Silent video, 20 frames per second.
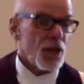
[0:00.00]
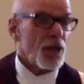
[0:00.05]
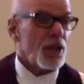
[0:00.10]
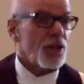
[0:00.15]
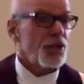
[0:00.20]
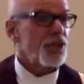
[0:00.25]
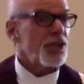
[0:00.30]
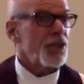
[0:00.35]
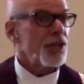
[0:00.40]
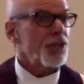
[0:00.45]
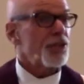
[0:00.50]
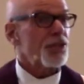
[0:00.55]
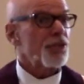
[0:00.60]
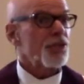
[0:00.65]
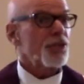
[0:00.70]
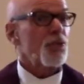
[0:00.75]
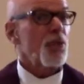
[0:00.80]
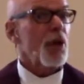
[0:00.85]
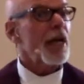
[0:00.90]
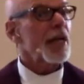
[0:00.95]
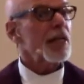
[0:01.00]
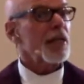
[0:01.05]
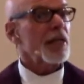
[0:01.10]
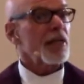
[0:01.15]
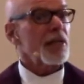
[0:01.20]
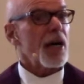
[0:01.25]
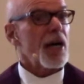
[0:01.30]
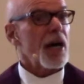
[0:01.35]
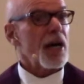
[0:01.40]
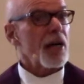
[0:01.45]
Jesus
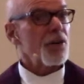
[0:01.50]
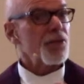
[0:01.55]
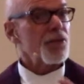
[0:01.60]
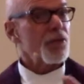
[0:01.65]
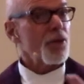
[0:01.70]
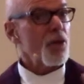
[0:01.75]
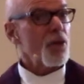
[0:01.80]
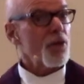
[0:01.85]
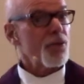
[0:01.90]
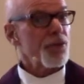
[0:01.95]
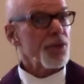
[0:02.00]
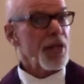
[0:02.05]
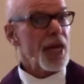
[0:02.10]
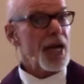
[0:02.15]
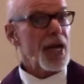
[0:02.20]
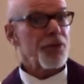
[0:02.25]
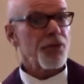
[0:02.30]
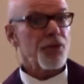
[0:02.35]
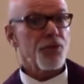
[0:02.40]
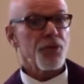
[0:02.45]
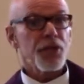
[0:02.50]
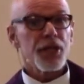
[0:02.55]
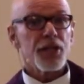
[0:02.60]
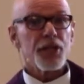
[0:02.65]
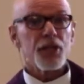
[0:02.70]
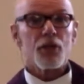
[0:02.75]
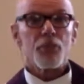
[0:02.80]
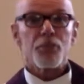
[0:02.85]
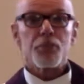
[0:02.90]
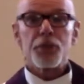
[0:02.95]
recognized over that three
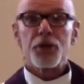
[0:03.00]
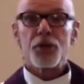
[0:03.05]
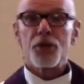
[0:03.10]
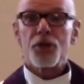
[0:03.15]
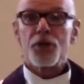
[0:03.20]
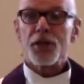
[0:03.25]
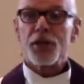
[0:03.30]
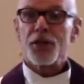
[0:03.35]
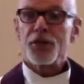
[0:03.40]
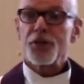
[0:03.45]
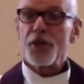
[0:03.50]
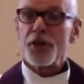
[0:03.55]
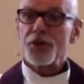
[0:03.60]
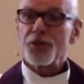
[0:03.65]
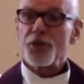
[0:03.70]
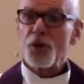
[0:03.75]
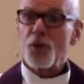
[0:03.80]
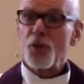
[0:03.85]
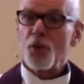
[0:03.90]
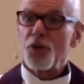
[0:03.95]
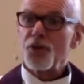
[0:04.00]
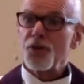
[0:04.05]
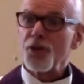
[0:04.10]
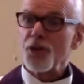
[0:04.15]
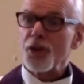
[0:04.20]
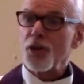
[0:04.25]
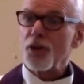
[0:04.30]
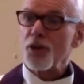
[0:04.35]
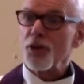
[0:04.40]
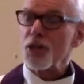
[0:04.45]
year period that there was a
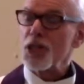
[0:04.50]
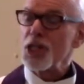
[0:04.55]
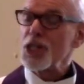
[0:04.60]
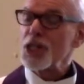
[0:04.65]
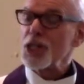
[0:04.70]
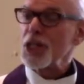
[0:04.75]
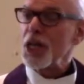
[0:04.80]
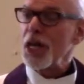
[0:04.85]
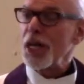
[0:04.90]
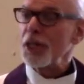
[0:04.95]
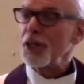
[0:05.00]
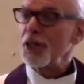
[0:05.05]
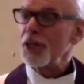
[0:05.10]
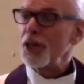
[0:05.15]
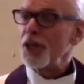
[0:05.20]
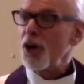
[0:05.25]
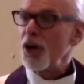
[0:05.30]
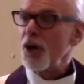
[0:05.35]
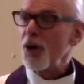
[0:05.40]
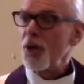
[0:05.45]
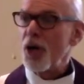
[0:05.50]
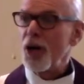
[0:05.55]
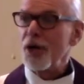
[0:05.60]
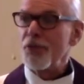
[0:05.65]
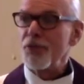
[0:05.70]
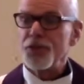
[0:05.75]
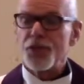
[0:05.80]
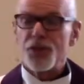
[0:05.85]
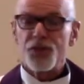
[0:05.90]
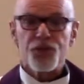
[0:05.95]
crescendo
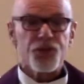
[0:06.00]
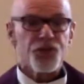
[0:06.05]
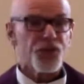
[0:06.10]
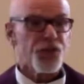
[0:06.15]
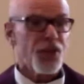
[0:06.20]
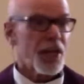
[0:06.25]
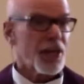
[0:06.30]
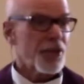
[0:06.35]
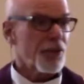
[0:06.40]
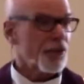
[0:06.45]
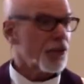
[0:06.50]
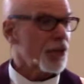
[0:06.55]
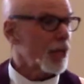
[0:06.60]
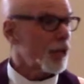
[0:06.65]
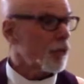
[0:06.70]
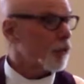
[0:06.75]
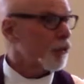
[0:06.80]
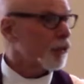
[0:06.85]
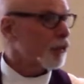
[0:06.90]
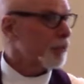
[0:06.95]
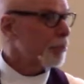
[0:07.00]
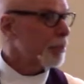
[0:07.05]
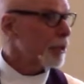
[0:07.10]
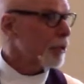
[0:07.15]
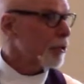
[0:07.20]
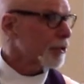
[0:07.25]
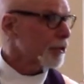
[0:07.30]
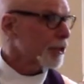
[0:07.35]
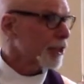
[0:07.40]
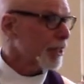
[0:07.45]
of dissent that was
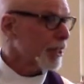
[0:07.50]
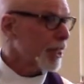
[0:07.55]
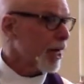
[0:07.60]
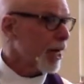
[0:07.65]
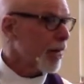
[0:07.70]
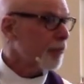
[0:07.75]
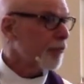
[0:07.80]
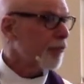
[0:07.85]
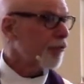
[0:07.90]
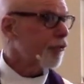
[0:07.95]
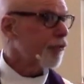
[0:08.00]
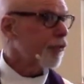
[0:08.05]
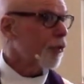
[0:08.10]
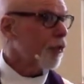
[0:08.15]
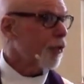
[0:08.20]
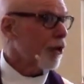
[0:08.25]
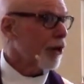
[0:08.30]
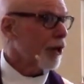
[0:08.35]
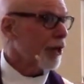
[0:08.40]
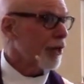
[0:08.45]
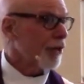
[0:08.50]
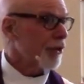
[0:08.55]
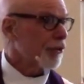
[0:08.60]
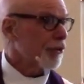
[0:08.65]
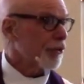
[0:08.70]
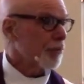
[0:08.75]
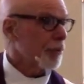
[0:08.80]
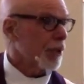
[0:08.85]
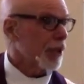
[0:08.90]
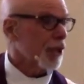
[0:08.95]
building up for
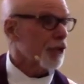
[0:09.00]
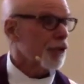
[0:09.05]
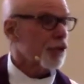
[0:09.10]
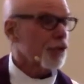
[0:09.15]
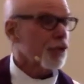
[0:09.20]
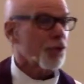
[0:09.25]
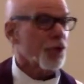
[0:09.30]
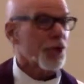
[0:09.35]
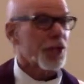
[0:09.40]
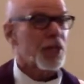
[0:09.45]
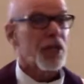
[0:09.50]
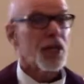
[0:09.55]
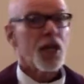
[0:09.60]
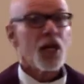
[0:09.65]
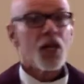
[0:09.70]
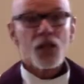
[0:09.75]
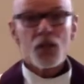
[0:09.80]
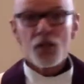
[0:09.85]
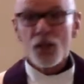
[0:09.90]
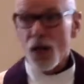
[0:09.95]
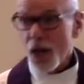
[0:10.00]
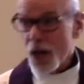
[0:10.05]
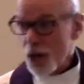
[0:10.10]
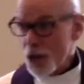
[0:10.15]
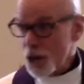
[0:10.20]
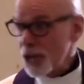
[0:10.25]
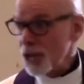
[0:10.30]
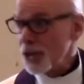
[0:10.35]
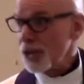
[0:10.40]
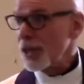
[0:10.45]
his ministry,
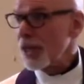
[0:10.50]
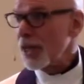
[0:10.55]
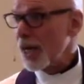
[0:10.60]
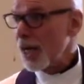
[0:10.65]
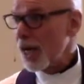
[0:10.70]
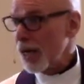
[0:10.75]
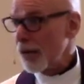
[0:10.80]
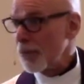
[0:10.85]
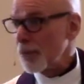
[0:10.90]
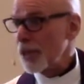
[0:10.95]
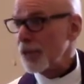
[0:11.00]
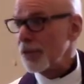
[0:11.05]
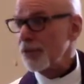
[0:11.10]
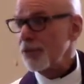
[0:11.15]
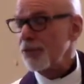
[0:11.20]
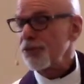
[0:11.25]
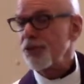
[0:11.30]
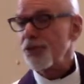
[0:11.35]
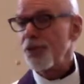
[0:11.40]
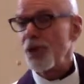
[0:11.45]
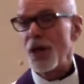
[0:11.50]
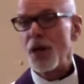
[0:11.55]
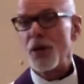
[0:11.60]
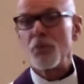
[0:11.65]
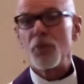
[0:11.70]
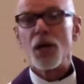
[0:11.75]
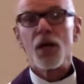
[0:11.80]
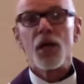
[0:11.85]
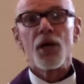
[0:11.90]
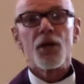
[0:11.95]
largely coming
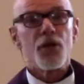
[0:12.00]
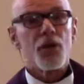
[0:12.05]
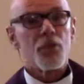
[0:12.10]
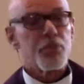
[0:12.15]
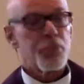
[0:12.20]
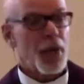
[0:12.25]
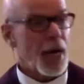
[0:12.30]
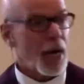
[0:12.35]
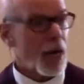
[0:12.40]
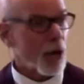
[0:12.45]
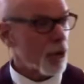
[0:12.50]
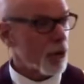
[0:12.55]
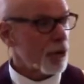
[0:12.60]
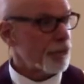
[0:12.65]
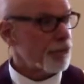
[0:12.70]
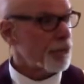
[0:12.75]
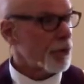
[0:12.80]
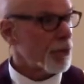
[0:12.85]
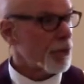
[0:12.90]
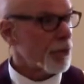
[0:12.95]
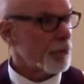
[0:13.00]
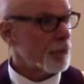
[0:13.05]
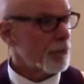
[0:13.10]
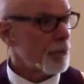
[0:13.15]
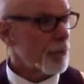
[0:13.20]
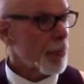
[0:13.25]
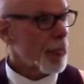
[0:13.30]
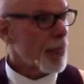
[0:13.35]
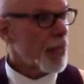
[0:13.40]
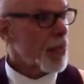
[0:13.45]
from the powerful.
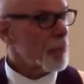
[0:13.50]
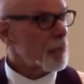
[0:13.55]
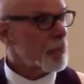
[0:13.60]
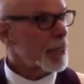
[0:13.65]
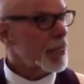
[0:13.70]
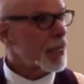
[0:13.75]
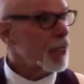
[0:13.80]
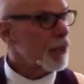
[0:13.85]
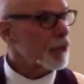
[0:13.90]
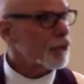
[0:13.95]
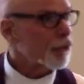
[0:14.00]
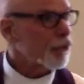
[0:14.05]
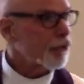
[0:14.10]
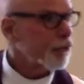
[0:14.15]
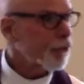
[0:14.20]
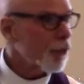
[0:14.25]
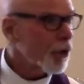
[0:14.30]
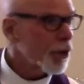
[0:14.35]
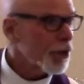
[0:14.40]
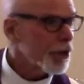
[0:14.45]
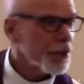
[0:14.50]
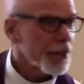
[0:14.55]
Because for the